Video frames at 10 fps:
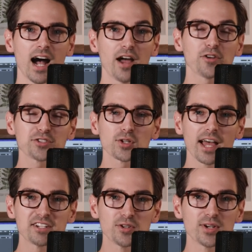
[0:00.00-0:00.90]
I also
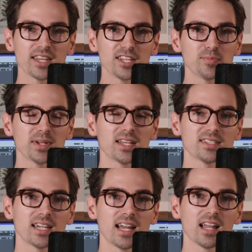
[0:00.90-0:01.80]
like doing this
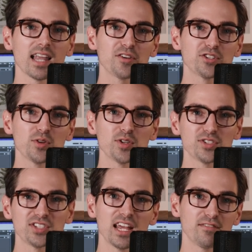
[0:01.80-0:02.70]
because it allows you to
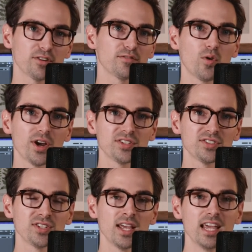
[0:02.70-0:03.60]
save your
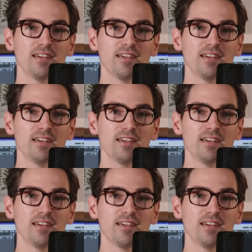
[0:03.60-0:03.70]
voice.